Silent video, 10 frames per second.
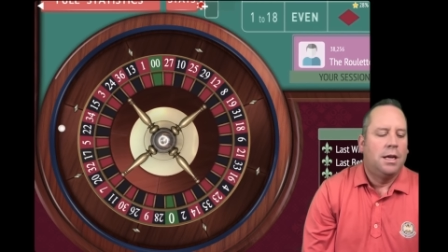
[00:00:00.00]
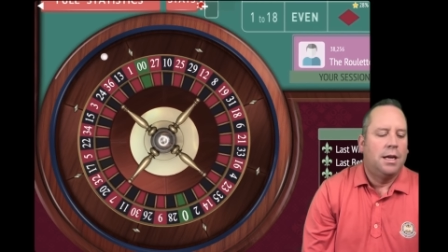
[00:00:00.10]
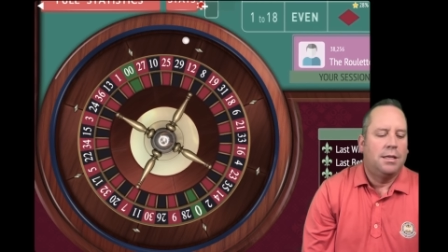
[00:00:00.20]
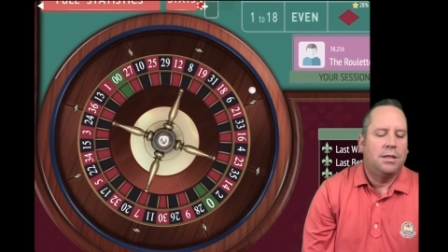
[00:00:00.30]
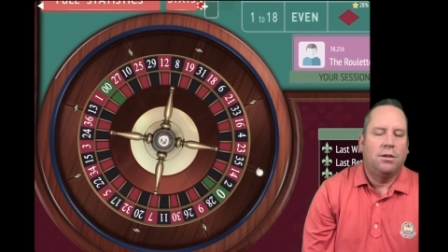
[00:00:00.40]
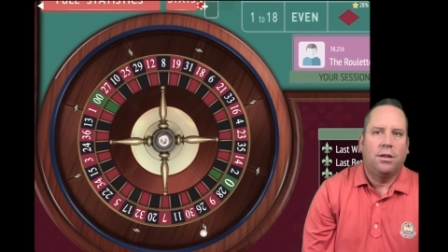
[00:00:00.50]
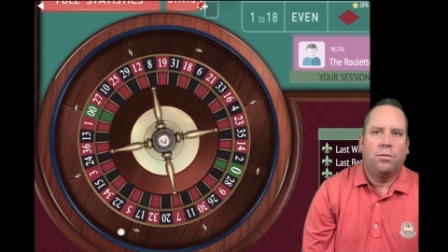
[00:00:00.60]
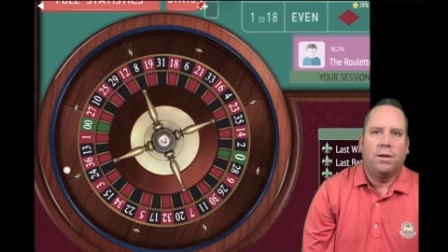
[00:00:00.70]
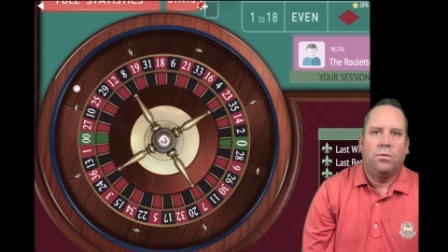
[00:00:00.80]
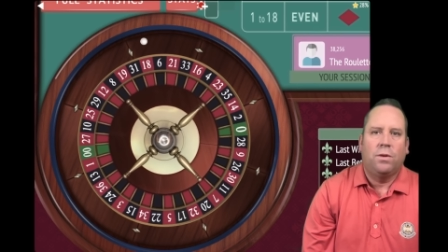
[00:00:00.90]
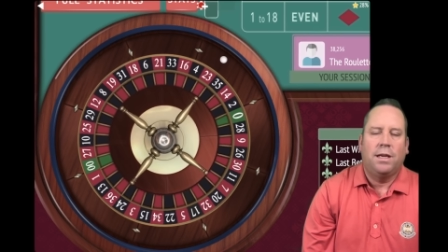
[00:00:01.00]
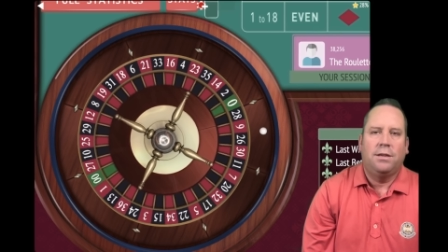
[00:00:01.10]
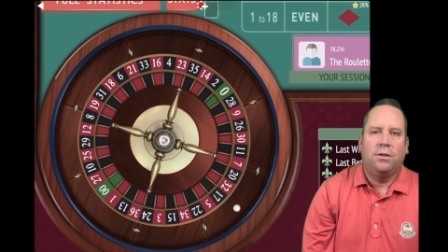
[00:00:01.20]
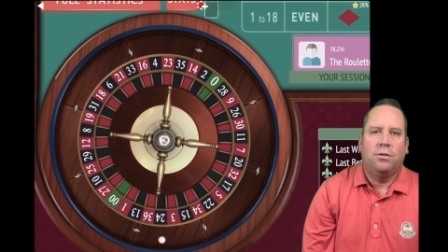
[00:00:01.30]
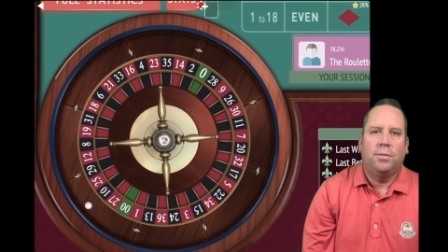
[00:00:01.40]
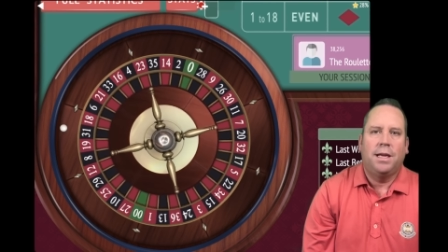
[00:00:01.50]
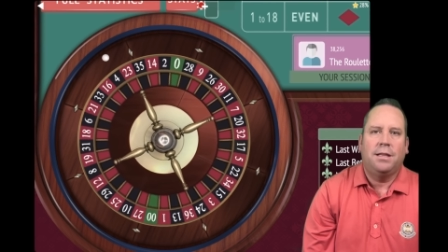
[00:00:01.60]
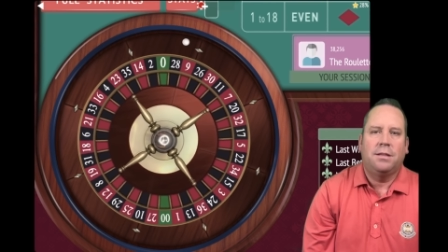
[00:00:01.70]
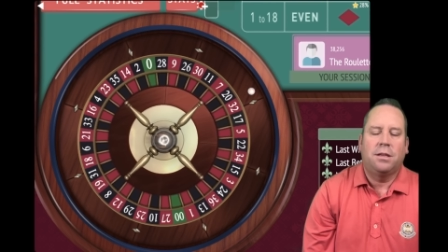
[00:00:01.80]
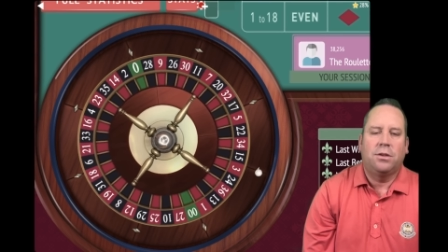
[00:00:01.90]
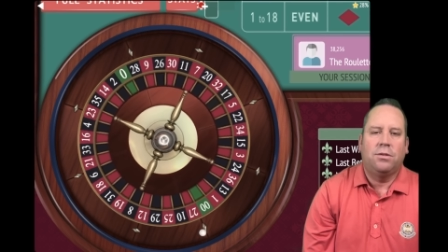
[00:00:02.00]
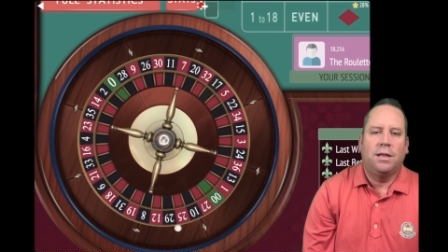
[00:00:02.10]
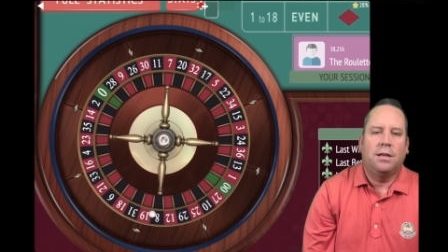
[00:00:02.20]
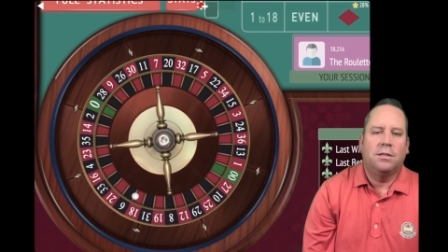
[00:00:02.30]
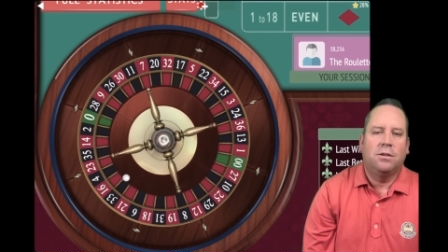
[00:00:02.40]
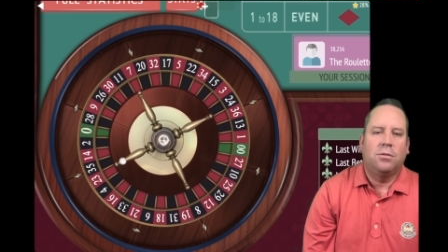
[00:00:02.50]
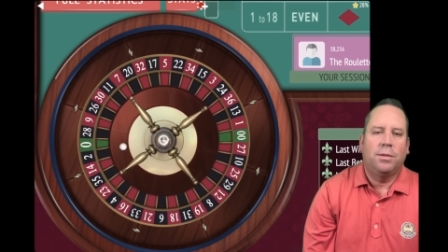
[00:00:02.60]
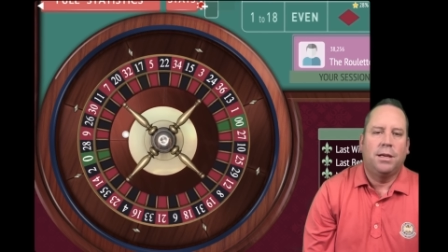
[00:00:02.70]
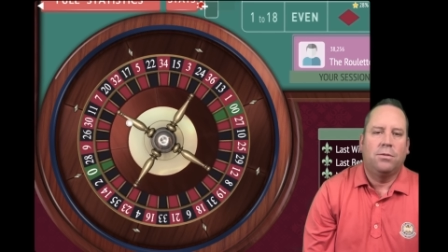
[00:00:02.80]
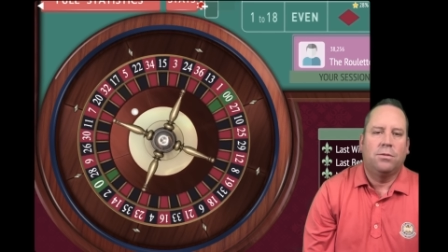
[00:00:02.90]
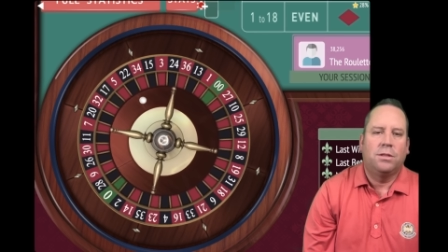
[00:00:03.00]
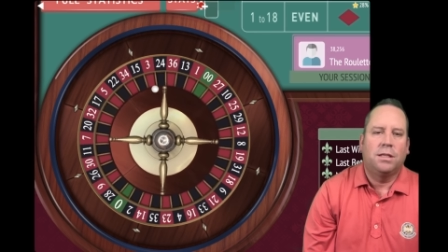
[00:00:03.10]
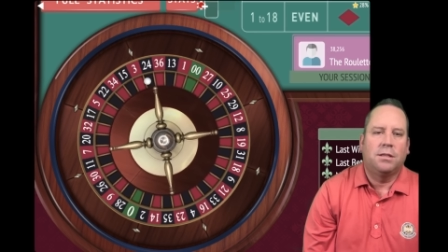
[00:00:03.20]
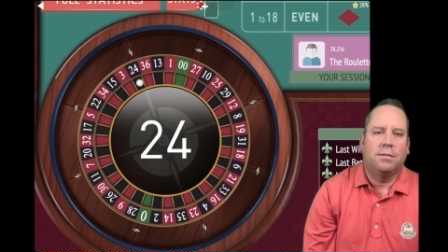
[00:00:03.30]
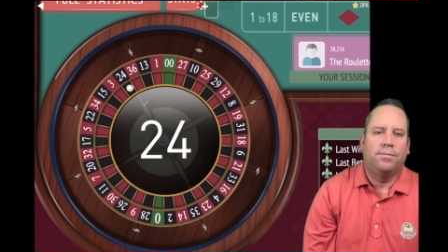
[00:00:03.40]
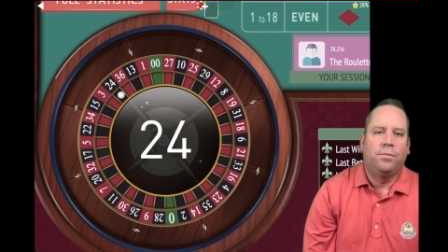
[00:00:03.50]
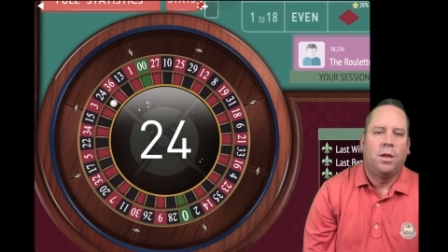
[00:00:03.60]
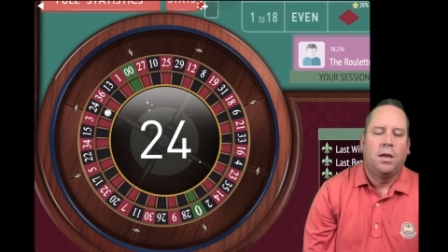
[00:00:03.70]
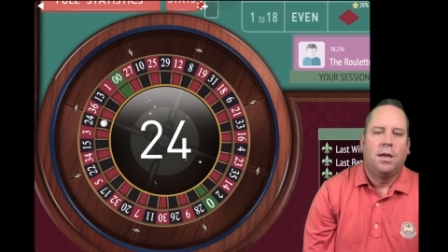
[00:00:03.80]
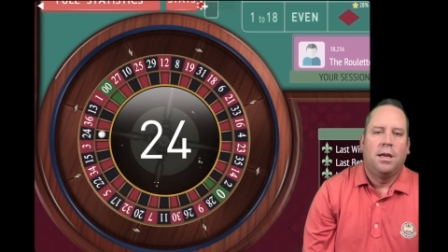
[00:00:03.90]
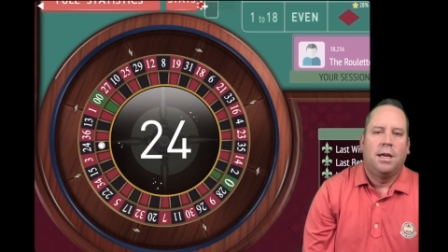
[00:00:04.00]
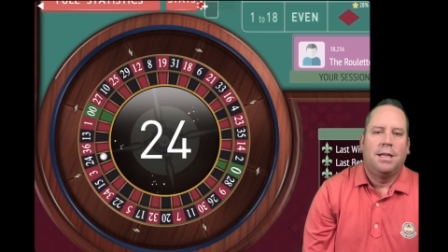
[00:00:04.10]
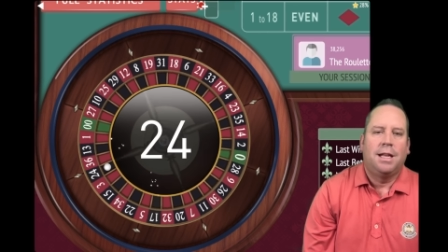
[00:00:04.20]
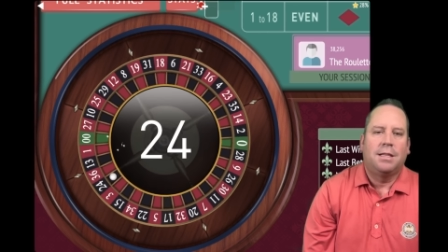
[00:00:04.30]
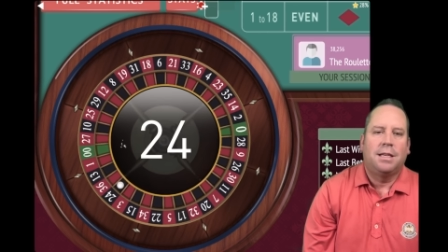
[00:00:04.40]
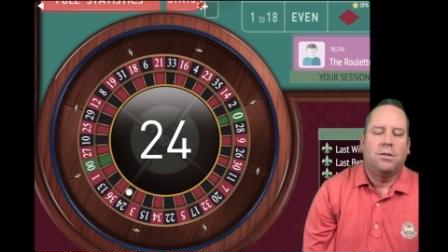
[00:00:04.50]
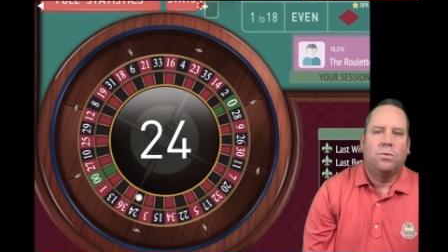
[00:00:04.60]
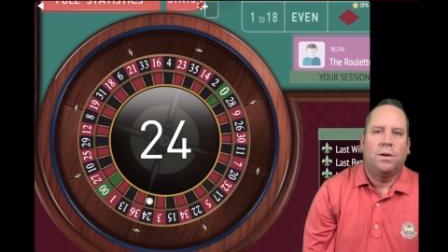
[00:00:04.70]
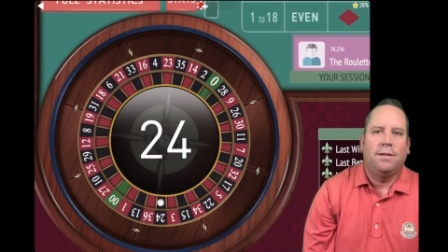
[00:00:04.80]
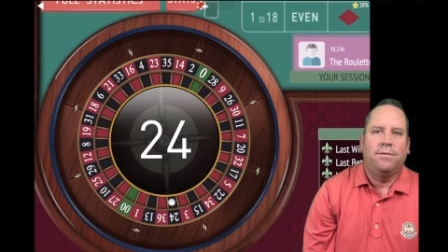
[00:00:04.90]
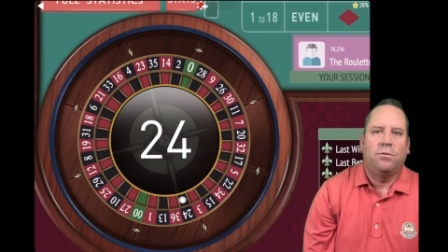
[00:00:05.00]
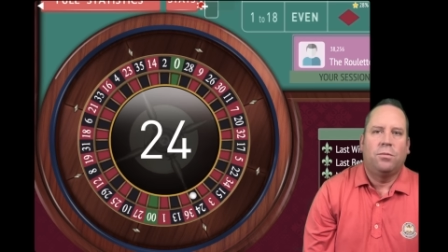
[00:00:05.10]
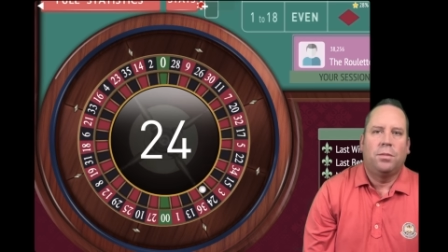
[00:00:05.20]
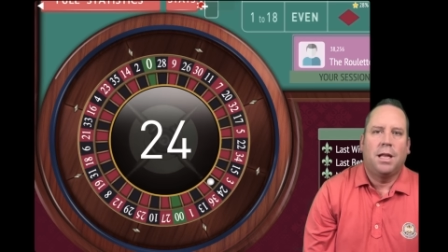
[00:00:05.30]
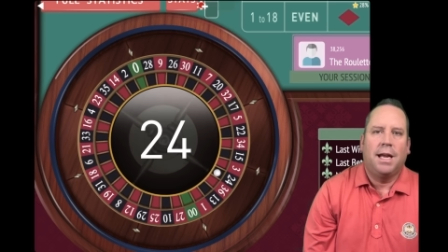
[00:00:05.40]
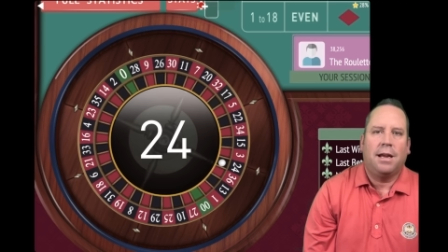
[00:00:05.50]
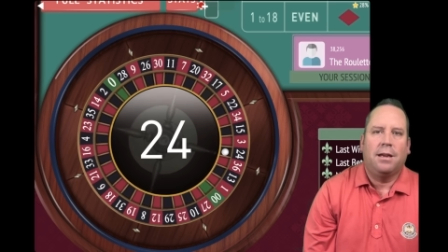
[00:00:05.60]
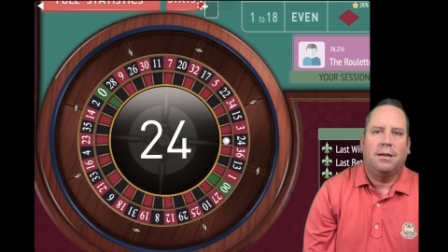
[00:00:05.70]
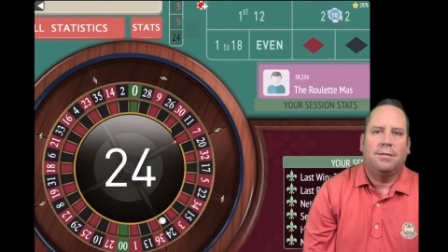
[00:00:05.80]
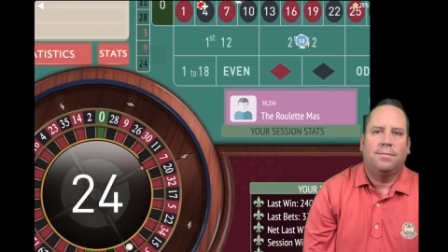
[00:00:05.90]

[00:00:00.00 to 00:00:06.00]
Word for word: Uh, still at 320 total bet. This is a $2,000 bankroll system. And that's a 24 black.